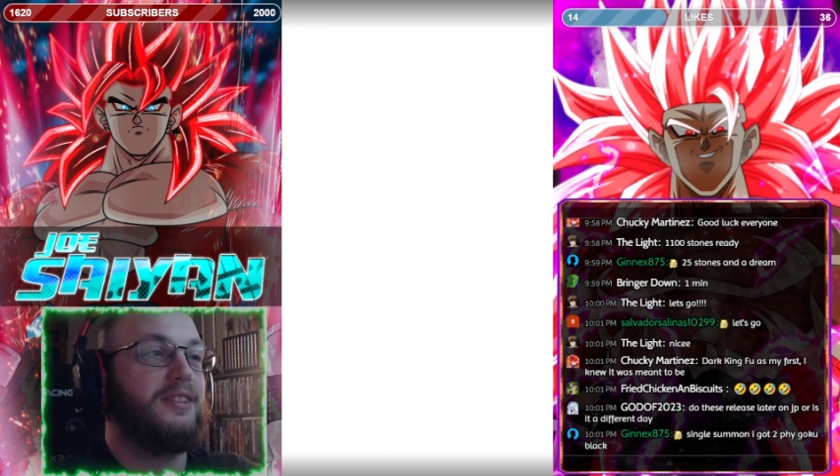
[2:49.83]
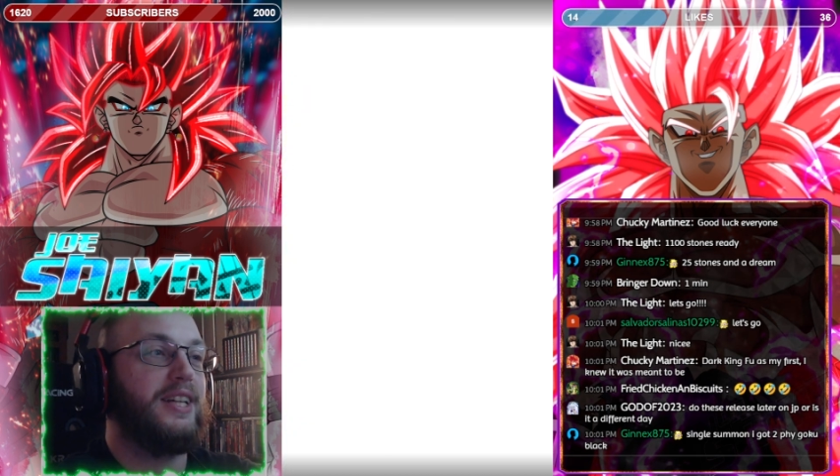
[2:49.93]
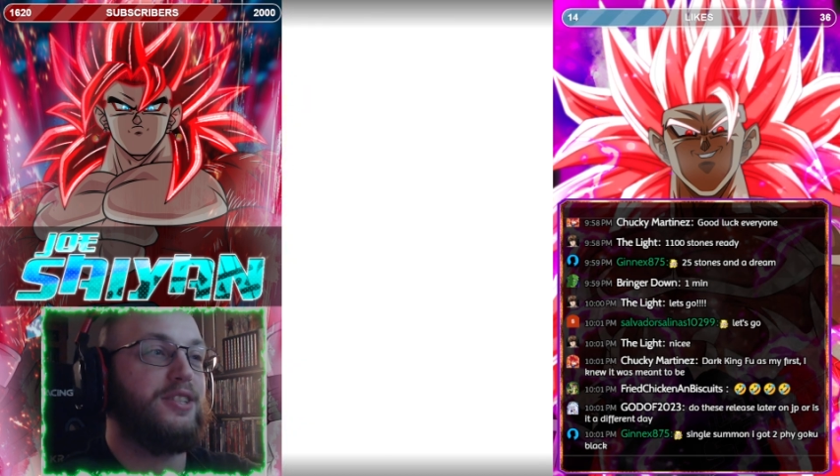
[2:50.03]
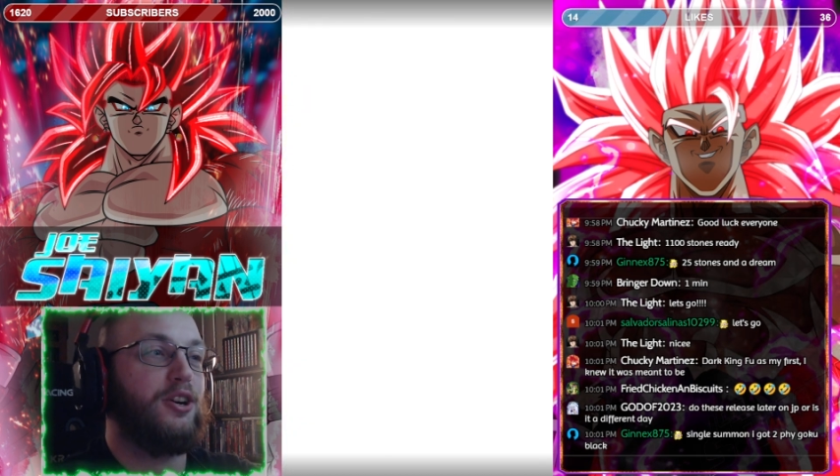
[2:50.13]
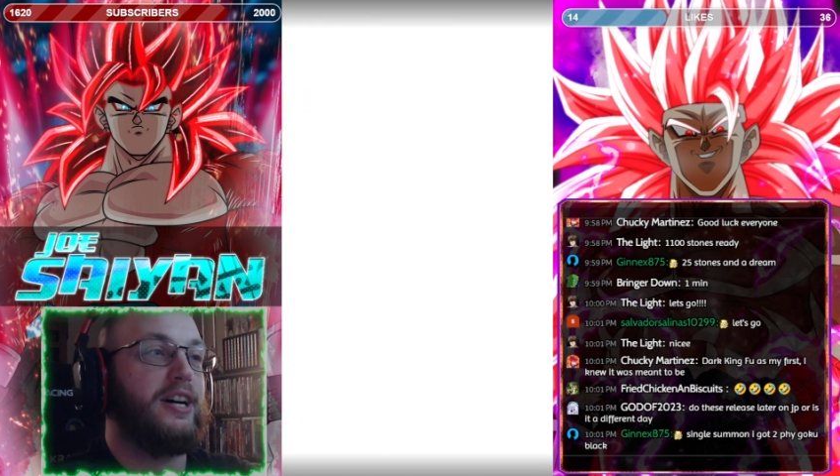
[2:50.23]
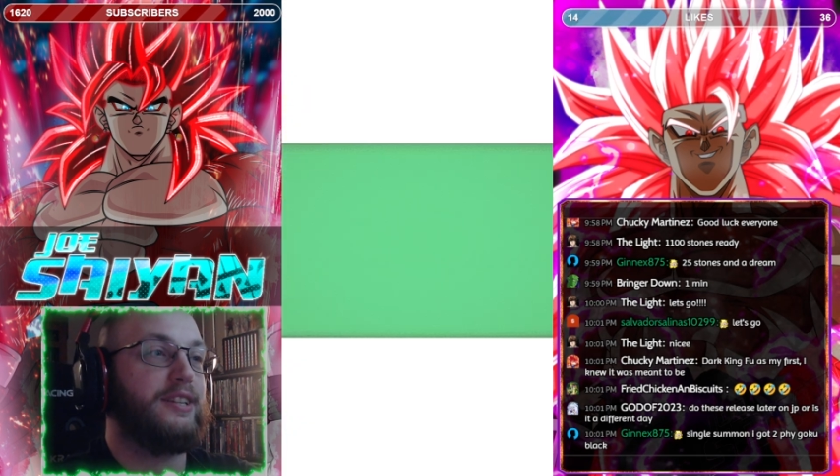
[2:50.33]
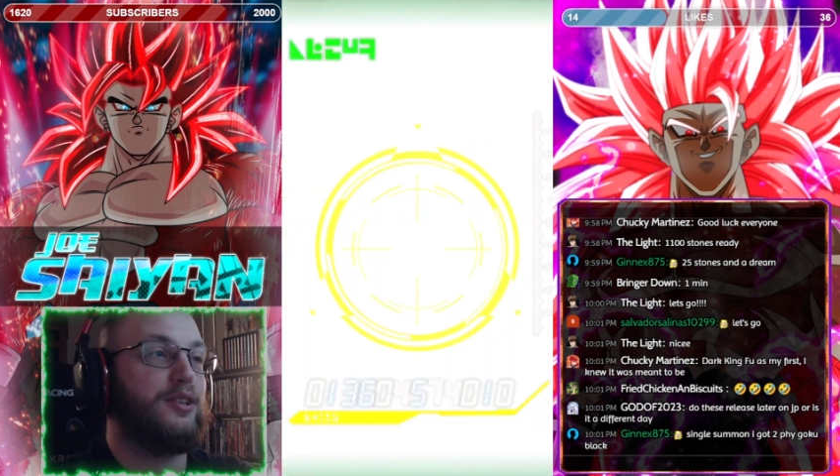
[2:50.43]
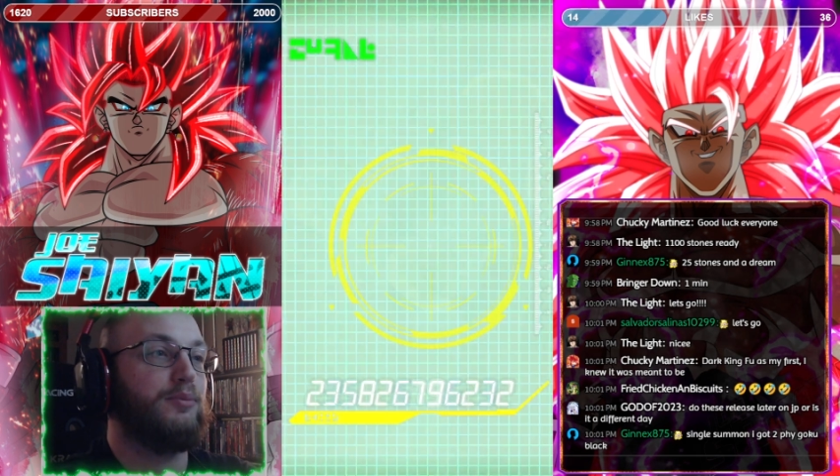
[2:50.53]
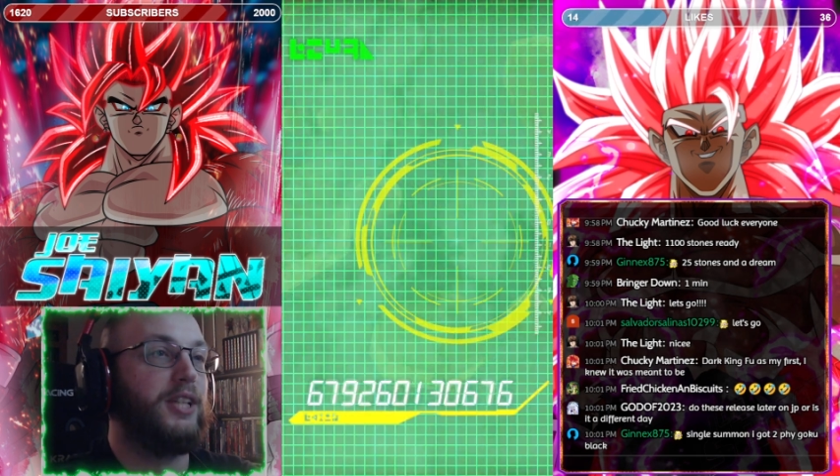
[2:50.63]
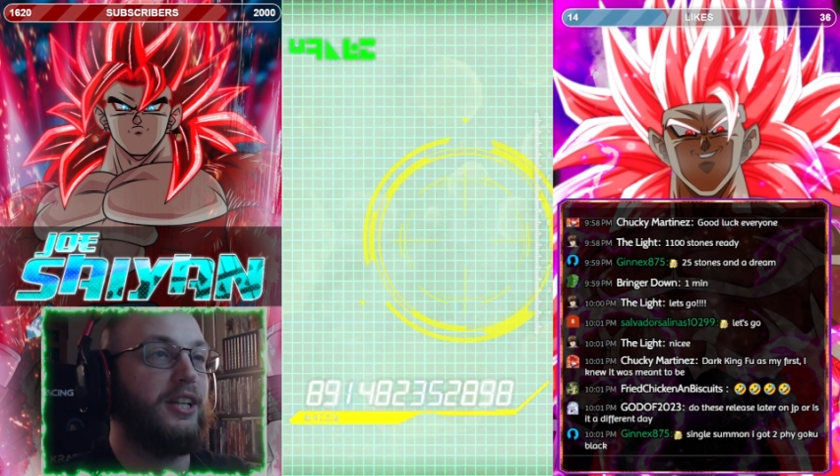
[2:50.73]
That's
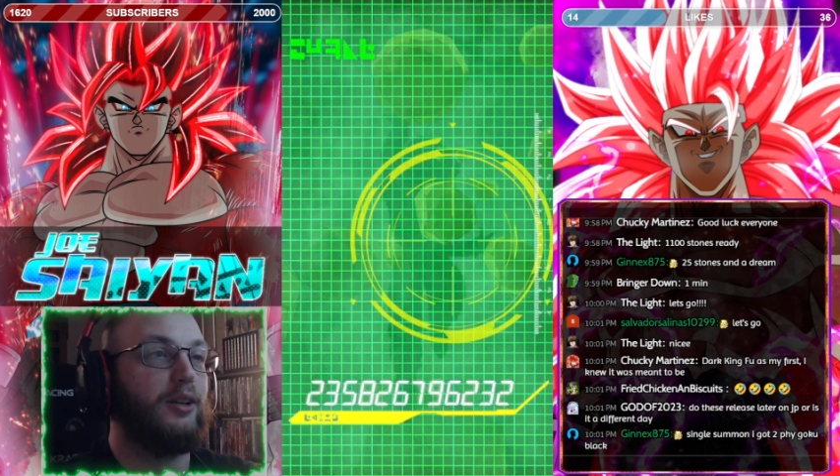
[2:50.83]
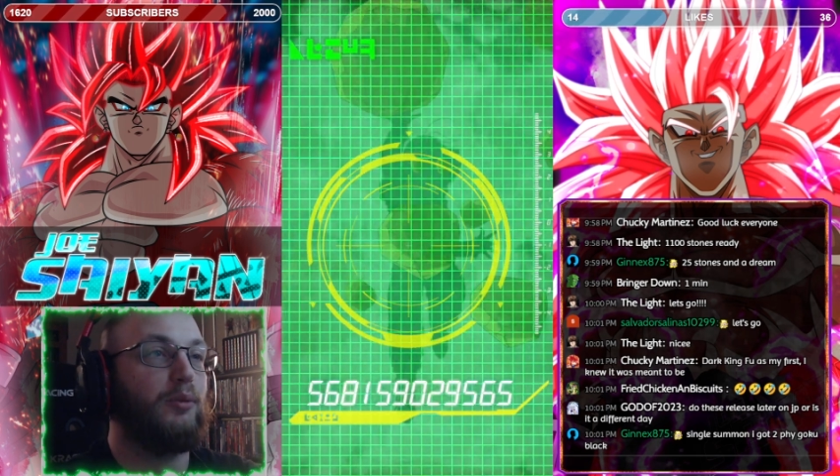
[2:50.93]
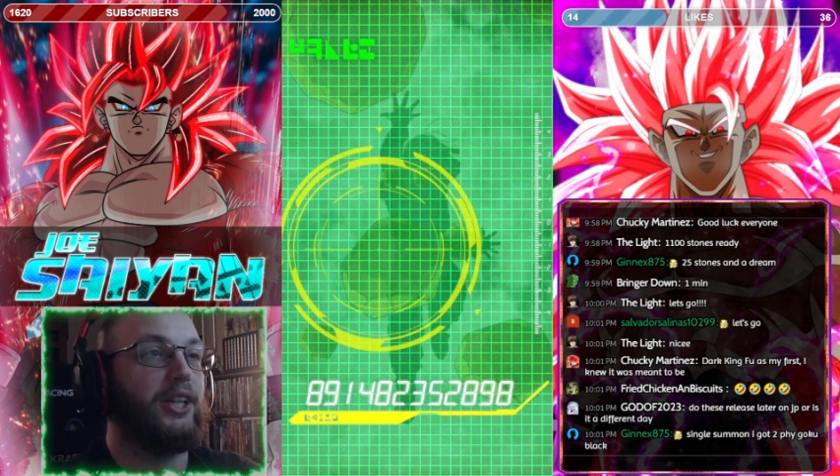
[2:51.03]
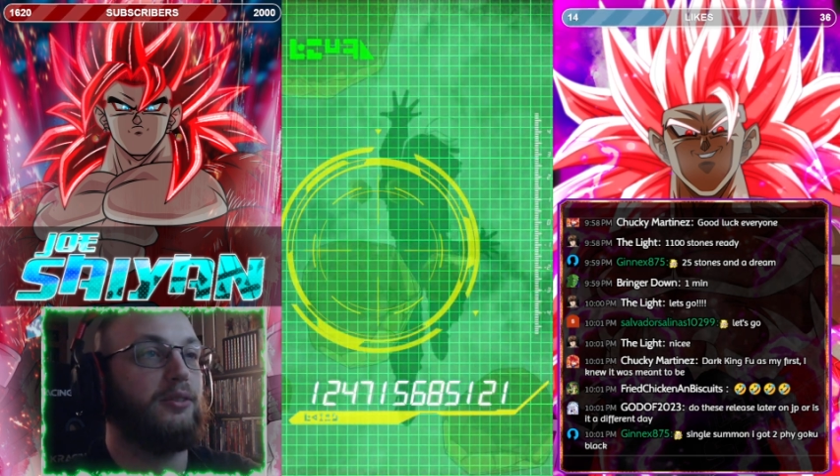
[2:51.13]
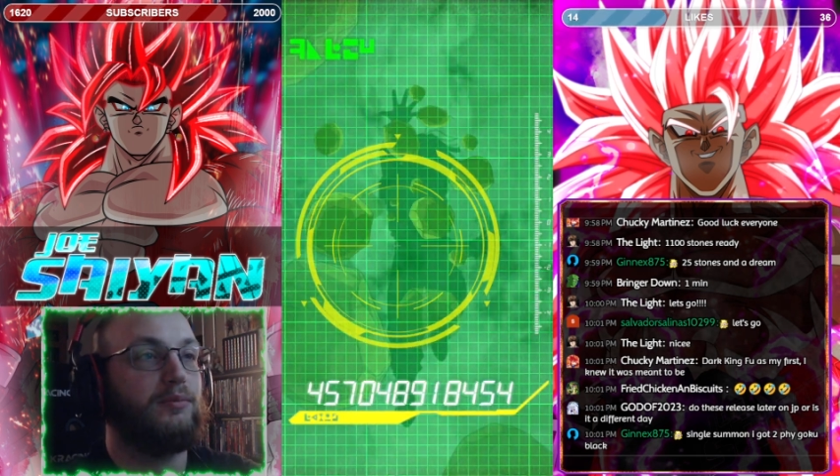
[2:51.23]
awesome to hear, man.